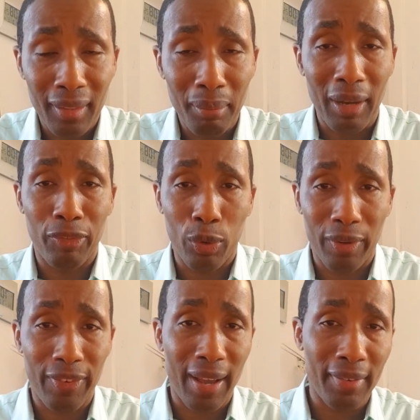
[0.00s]
By
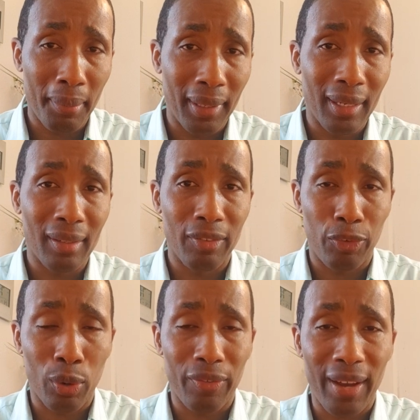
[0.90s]
45, I mean the
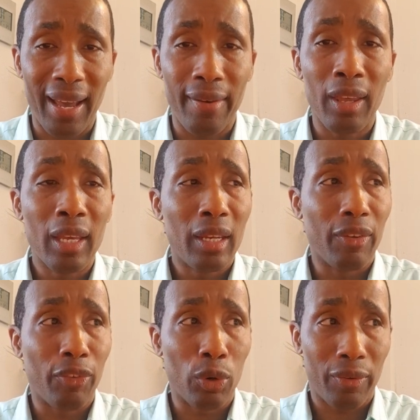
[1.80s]

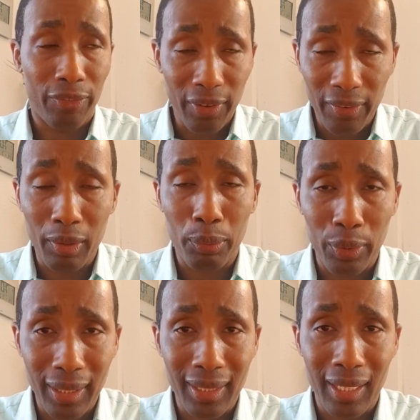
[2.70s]
45th
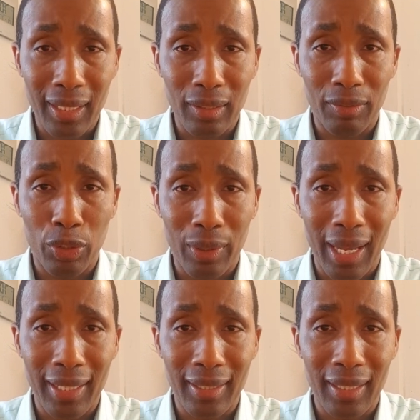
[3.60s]
president of the
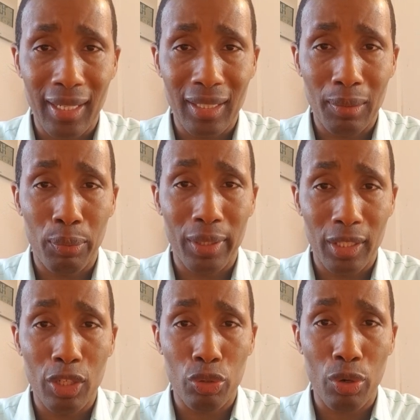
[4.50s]
United States,
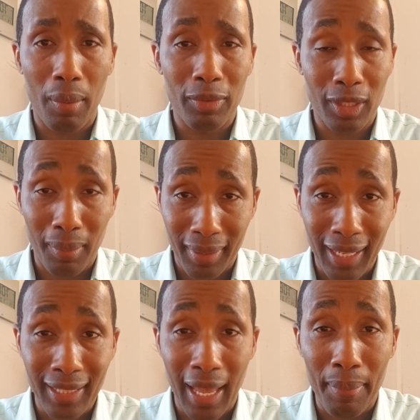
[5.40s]
President Trump.
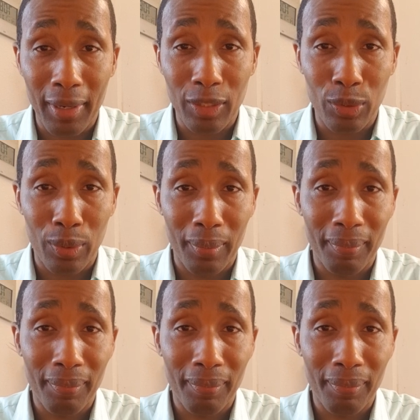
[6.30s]
Something is happening to him.